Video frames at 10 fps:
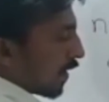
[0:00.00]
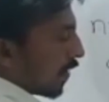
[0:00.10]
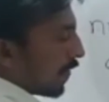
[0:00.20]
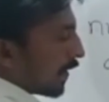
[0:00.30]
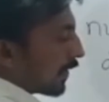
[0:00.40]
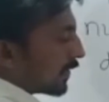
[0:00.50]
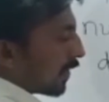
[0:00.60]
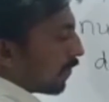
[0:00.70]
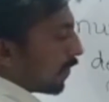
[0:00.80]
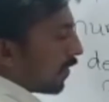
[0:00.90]
I will add the
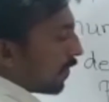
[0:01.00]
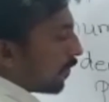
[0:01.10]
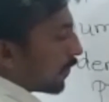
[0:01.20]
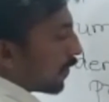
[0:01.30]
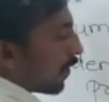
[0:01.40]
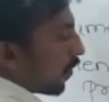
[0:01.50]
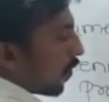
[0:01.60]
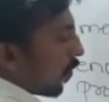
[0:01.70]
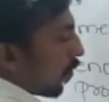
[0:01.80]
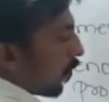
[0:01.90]
example
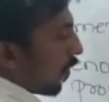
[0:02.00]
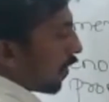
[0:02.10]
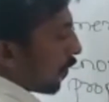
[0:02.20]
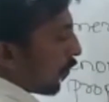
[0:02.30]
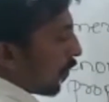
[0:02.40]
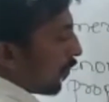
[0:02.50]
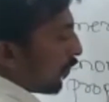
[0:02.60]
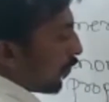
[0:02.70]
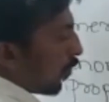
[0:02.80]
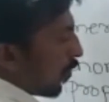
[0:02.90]
1
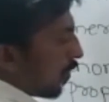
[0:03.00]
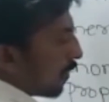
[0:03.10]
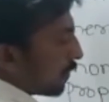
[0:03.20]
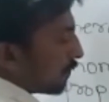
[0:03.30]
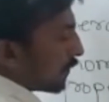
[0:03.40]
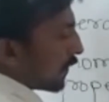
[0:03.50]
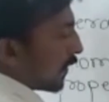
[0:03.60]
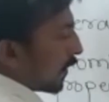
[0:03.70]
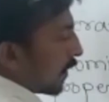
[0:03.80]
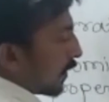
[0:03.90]
upon
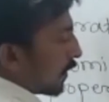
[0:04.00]
4,